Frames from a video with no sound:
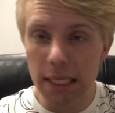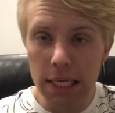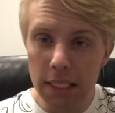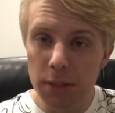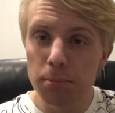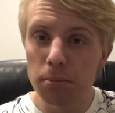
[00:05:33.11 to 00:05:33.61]

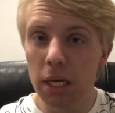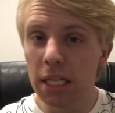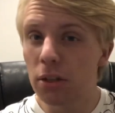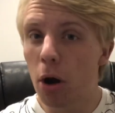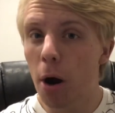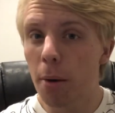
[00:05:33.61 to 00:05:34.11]
his
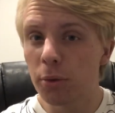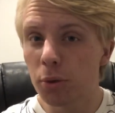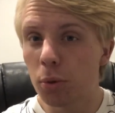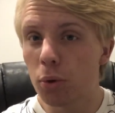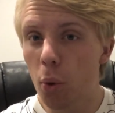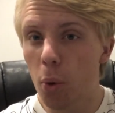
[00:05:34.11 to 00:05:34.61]
arms were
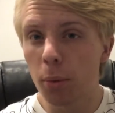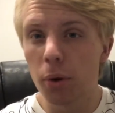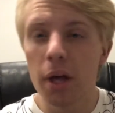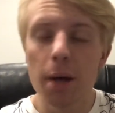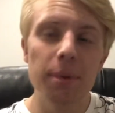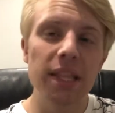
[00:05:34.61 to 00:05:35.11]
normal,
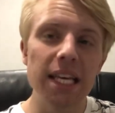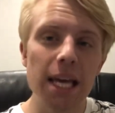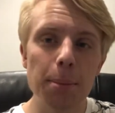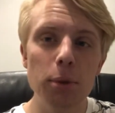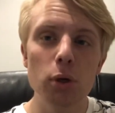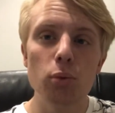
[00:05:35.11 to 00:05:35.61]
but they
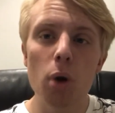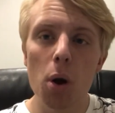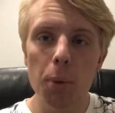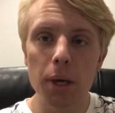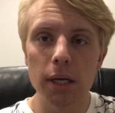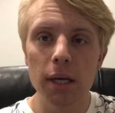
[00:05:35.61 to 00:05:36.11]
kept
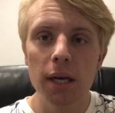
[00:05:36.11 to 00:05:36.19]
growing.